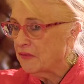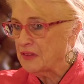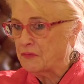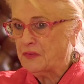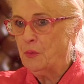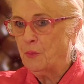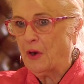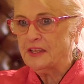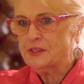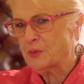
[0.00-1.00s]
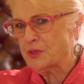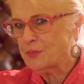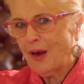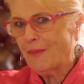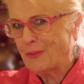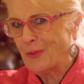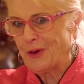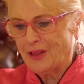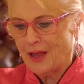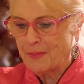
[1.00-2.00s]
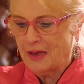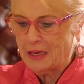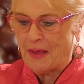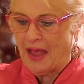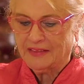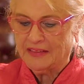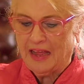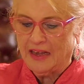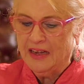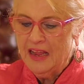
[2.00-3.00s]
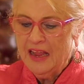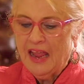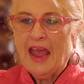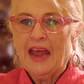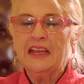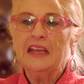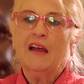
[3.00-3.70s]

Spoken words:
for the film rights, which probably weren't a lot of money back then. And he